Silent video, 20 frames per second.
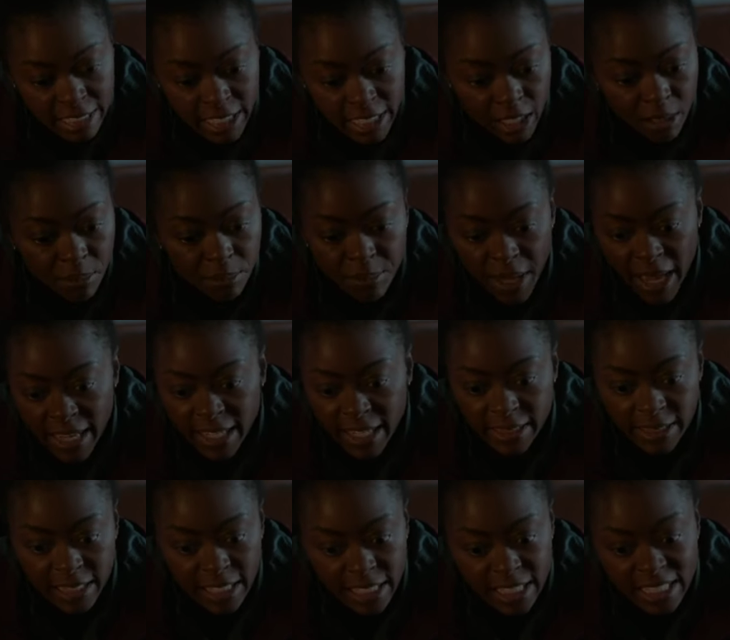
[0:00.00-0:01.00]
She
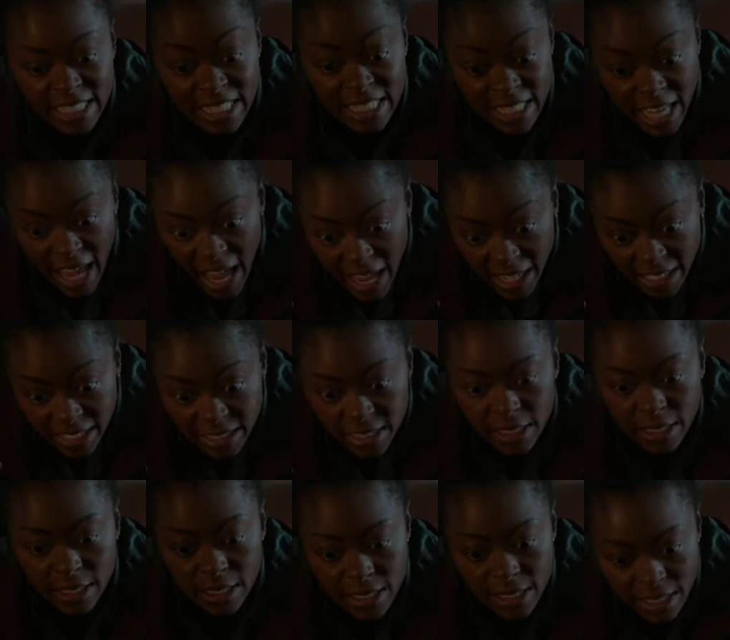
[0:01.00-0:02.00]
informs him that she saw herself in the